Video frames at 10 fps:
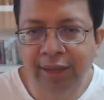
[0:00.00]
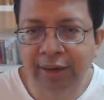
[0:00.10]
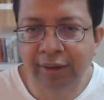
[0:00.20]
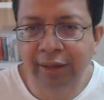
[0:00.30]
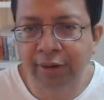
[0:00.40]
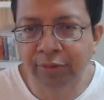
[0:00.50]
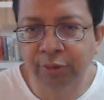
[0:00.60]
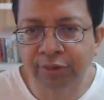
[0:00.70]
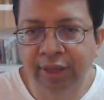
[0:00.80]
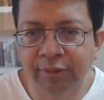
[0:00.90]
then of
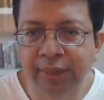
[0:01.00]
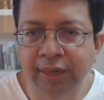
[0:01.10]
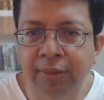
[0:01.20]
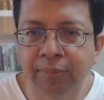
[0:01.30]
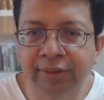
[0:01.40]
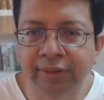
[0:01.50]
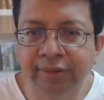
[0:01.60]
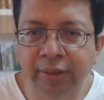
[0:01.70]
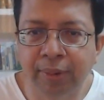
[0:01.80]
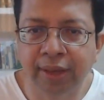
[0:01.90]
course there have been companies
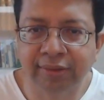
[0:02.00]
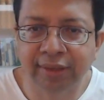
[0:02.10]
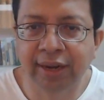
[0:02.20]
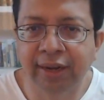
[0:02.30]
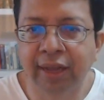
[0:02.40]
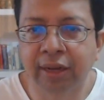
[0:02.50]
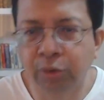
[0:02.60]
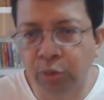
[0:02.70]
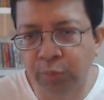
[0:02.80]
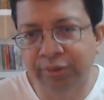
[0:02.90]
in the past and entire
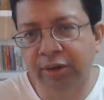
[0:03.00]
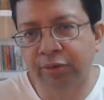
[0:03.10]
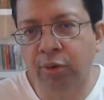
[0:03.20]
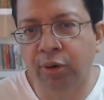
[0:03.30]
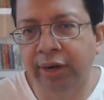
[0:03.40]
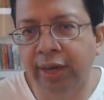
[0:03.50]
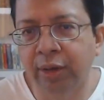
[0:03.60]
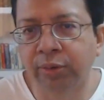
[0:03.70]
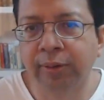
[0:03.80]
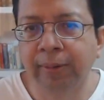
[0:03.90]
groups that have gone
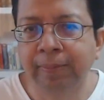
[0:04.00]
down.